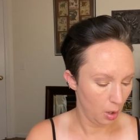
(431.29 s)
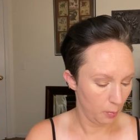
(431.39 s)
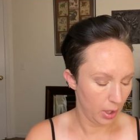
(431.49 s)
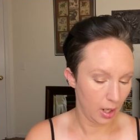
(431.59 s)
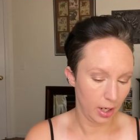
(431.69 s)

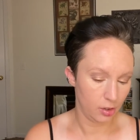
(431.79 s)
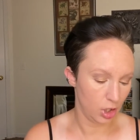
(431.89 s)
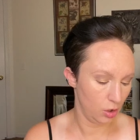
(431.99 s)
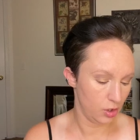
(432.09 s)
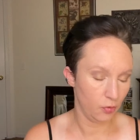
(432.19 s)
but I like to
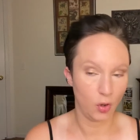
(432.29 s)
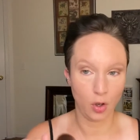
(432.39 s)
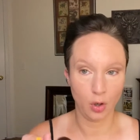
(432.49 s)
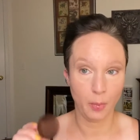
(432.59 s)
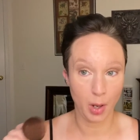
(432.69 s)
use it
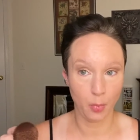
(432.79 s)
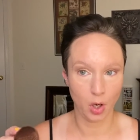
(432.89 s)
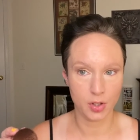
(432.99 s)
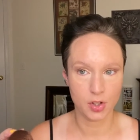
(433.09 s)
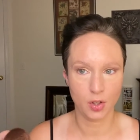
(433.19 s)
for my
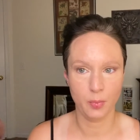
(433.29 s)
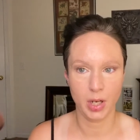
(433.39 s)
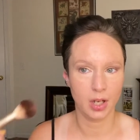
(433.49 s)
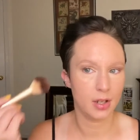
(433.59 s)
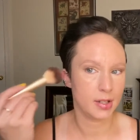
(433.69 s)
bronzer
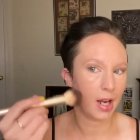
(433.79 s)
because